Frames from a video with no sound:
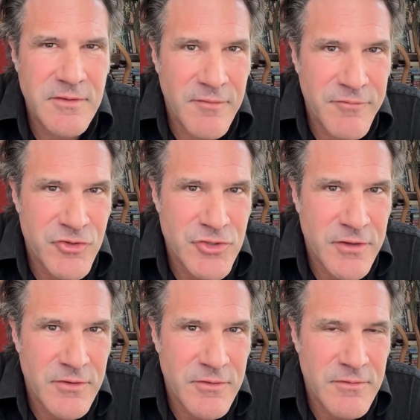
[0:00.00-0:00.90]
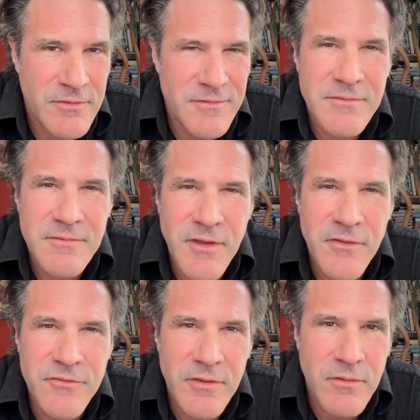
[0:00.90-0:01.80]
love each other. It
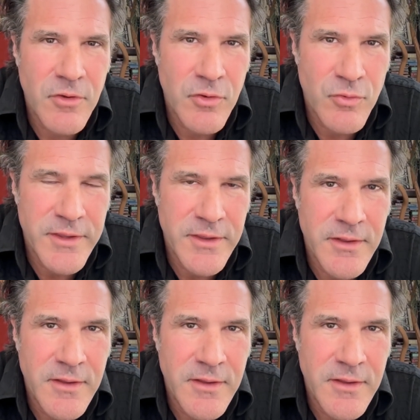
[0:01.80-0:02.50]
sounds a little hokey.